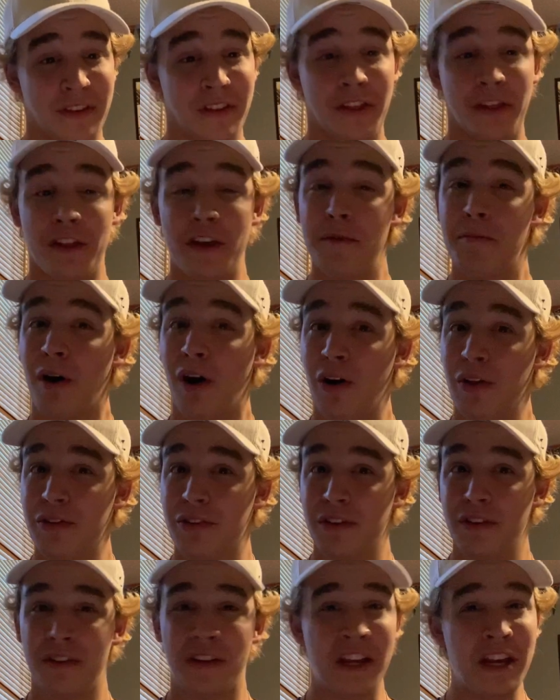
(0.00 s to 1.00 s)

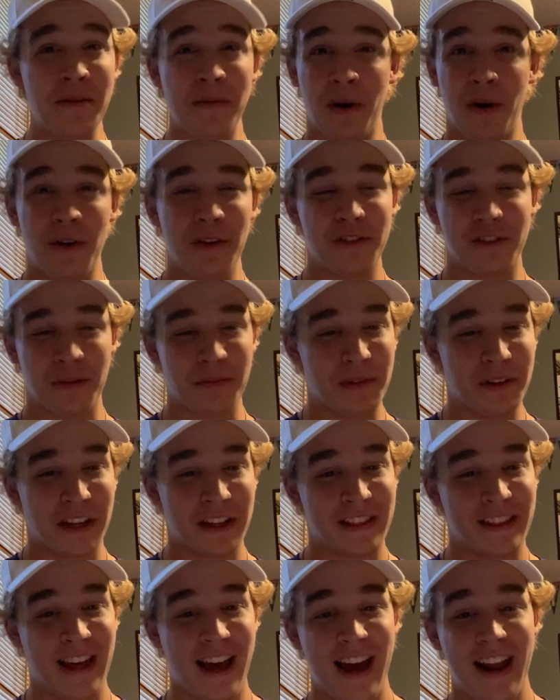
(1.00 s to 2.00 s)
something
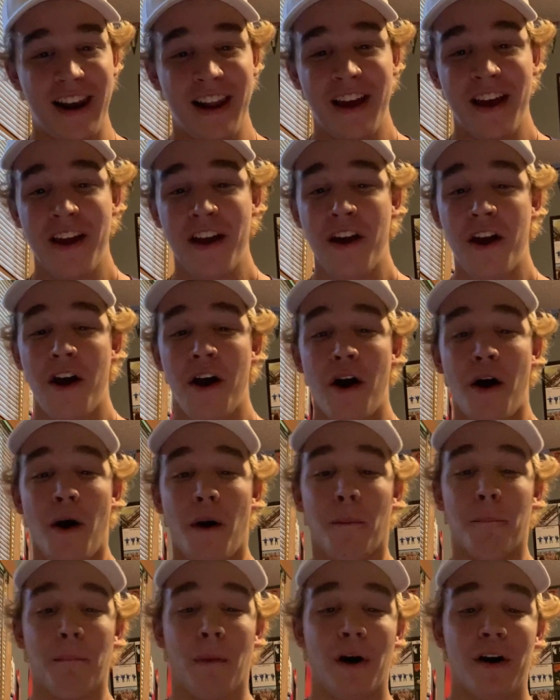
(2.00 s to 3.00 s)
like that,
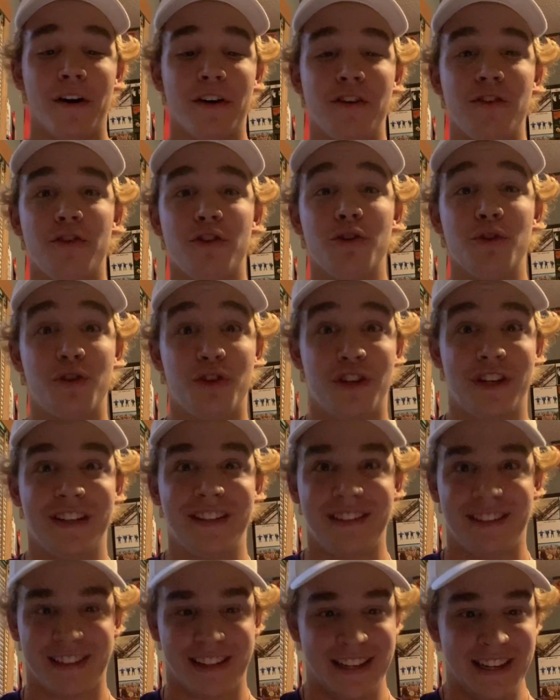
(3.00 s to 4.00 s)
Martin
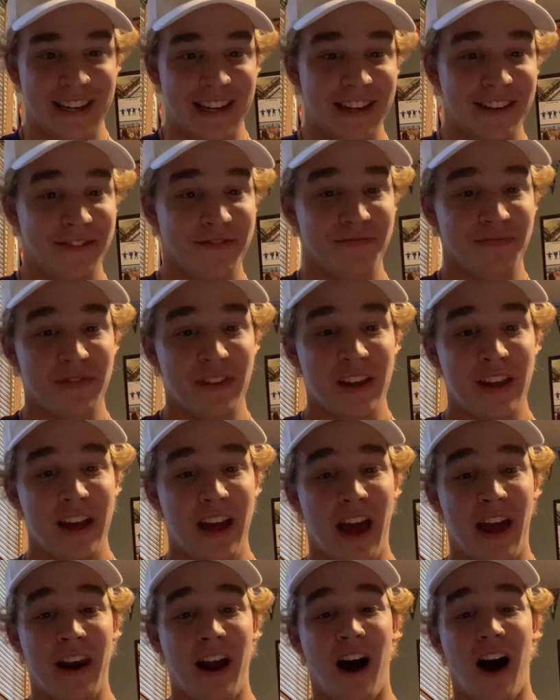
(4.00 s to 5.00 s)
Rushinsky,
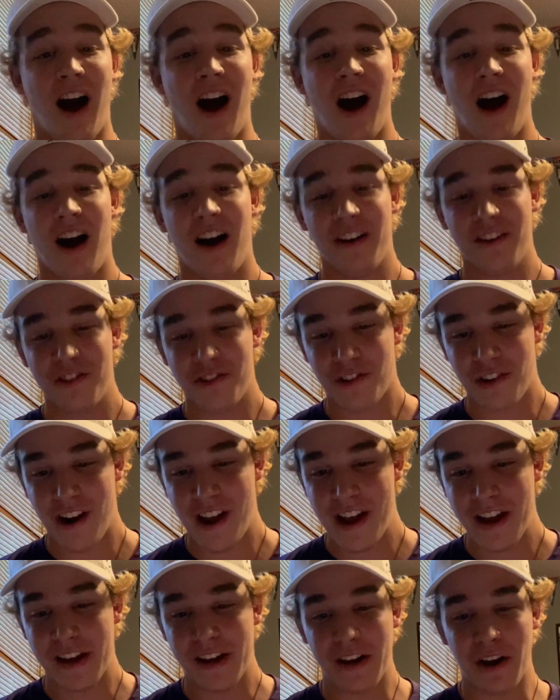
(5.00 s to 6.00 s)
and
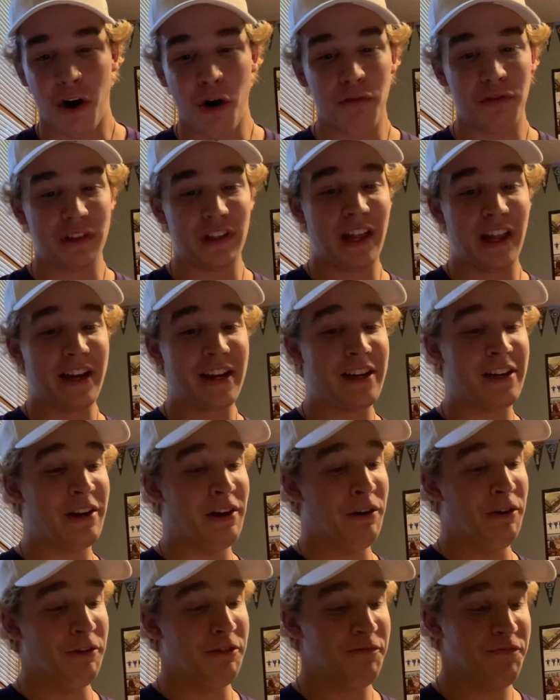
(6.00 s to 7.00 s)
Andrei
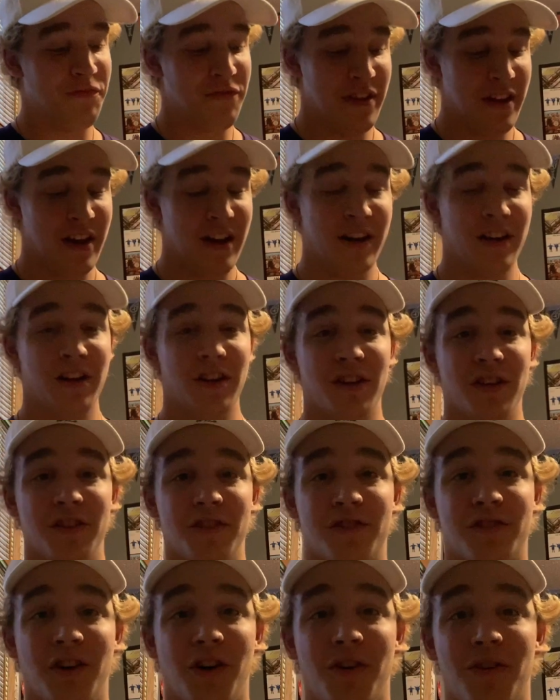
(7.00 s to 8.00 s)
Kovalenko.
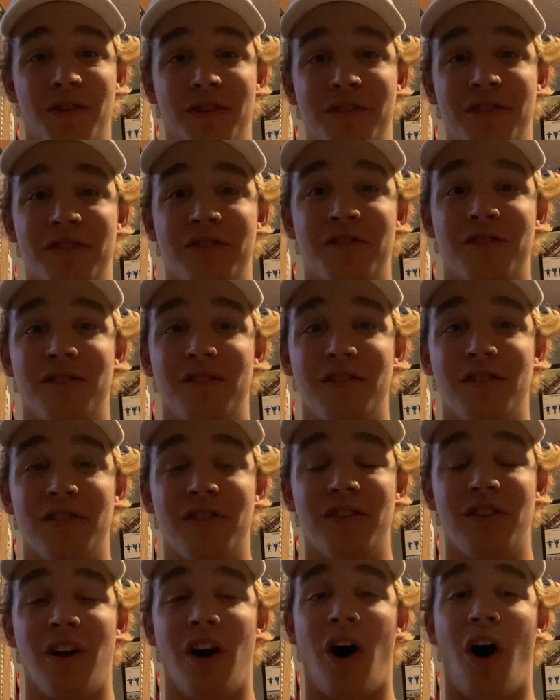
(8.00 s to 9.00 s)
So
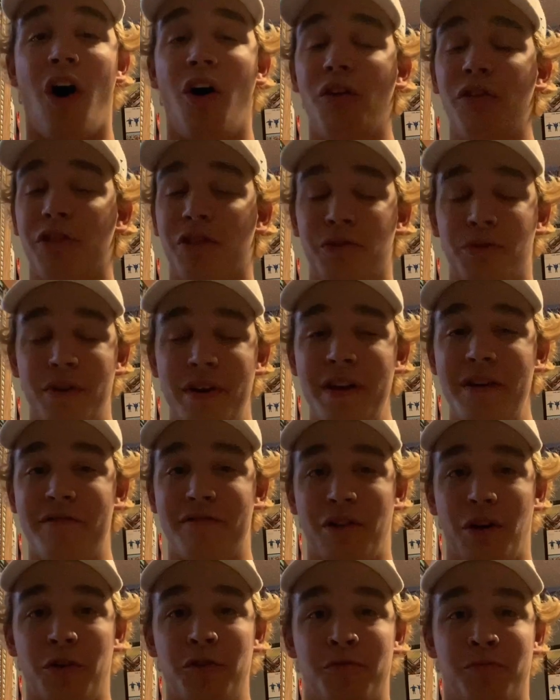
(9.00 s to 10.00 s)
all 3 of
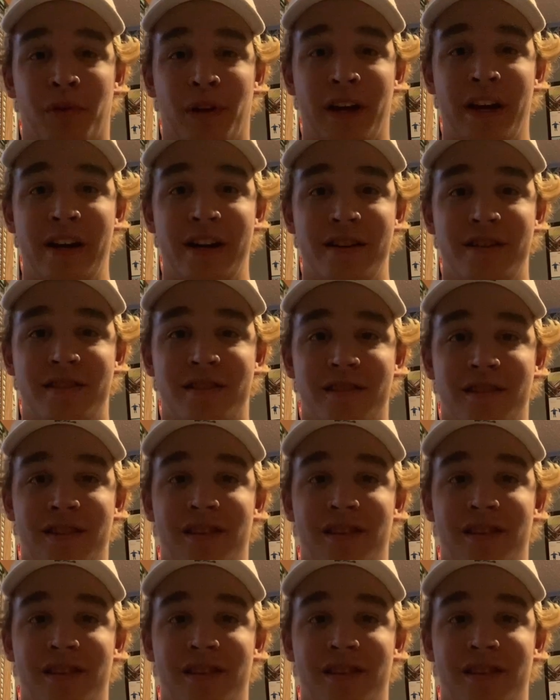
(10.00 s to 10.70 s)
those players,